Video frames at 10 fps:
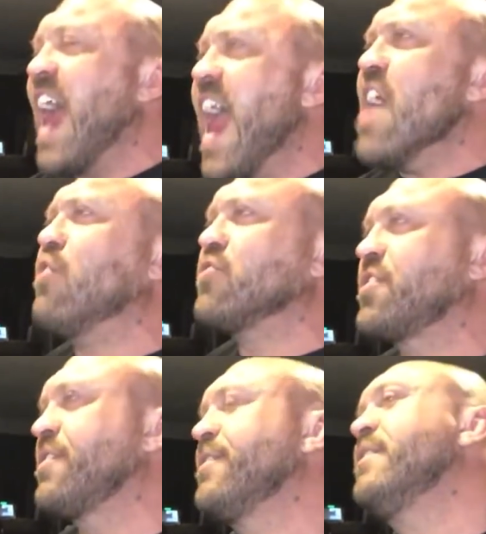
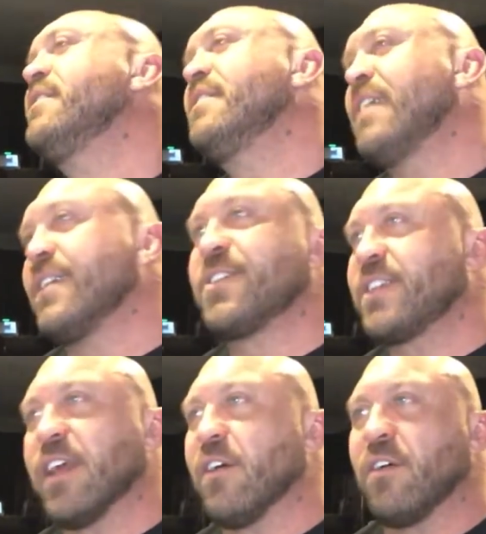nails. And
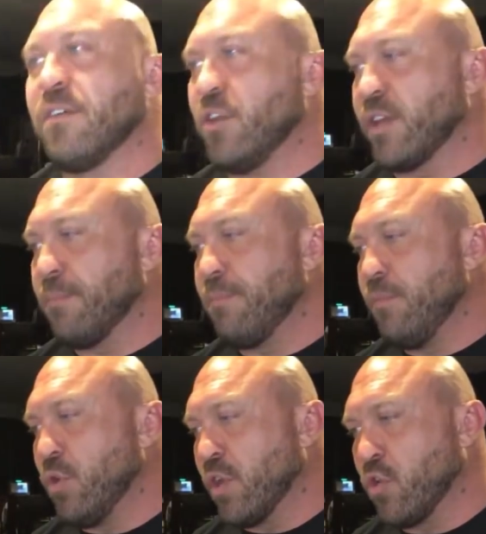still, you
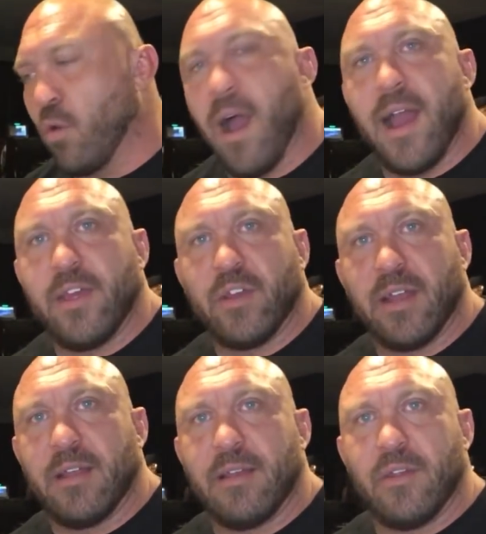could cry, you
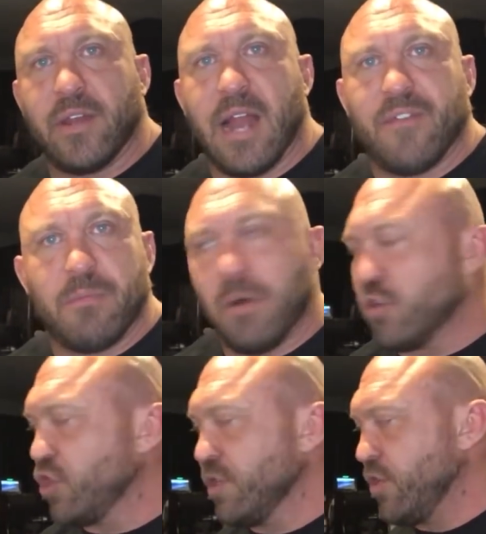could have
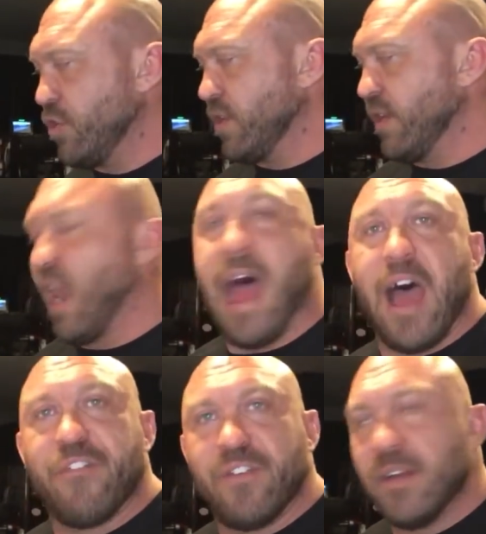emotions, you could
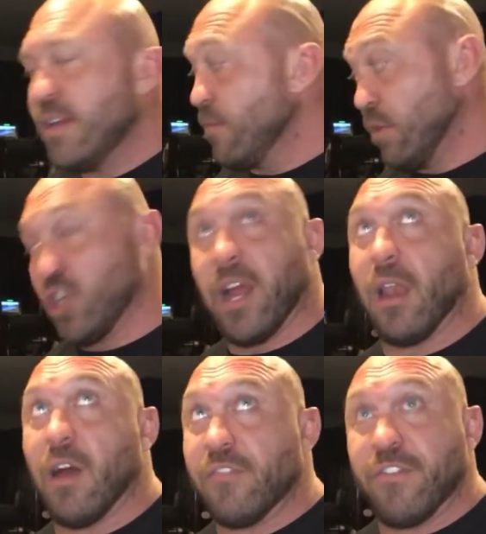laugh, which I
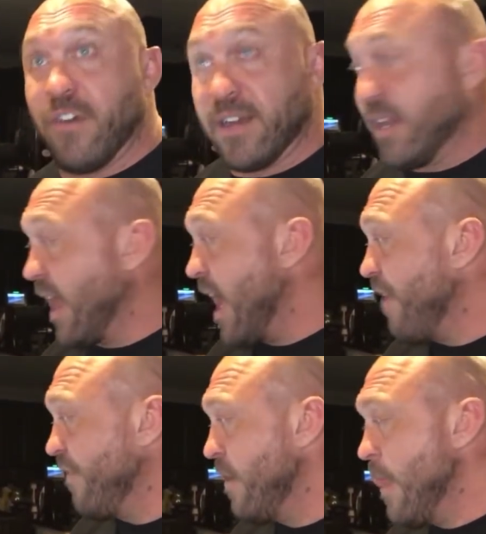love to fucking laugh.